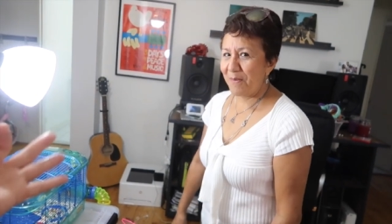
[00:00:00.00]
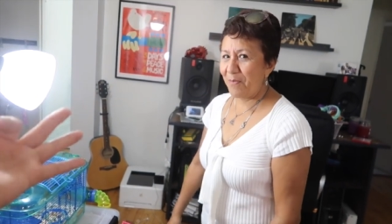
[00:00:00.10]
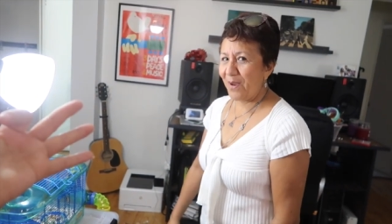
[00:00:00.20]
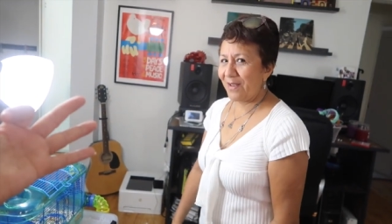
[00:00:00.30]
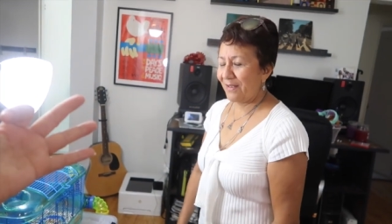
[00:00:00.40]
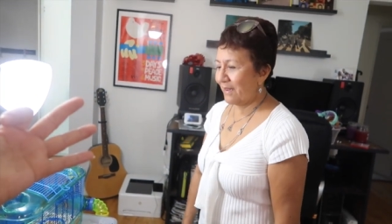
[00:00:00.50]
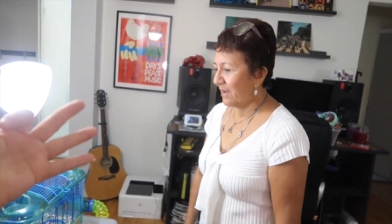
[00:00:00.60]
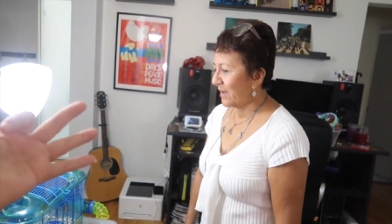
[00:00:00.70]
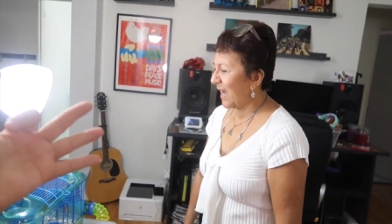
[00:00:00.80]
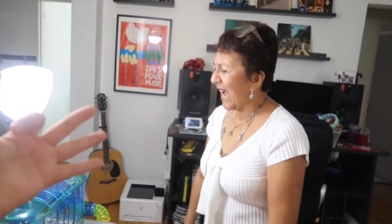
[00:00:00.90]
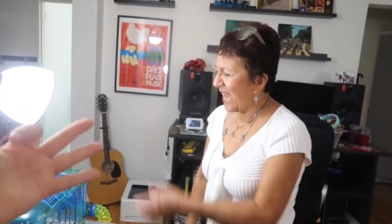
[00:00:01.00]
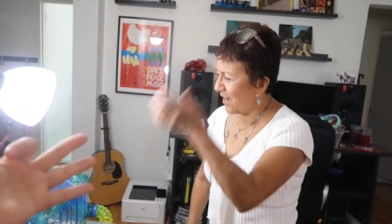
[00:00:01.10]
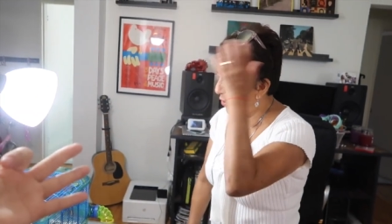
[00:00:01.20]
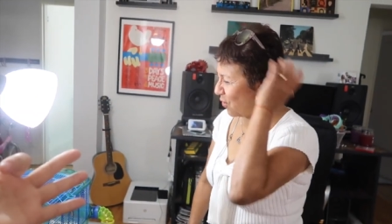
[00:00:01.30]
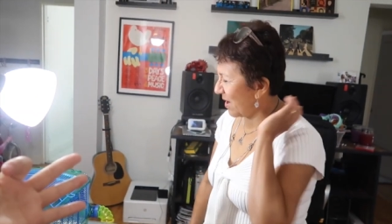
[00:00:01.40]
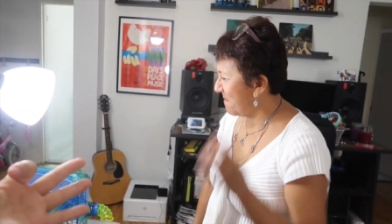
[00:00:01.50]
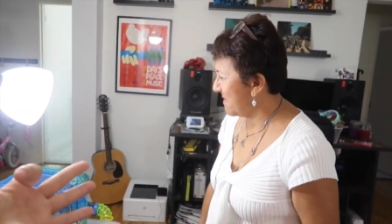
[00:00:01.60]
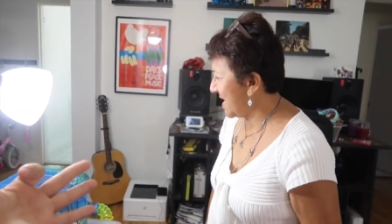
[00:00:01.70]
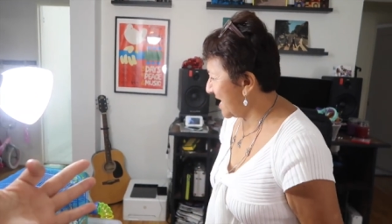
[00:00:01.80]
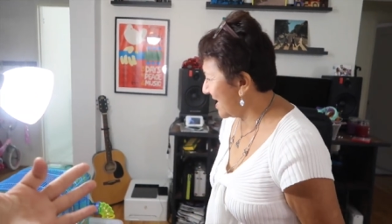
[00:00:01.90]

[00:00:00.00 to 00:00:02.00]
Tres. Three hamsters for dinner,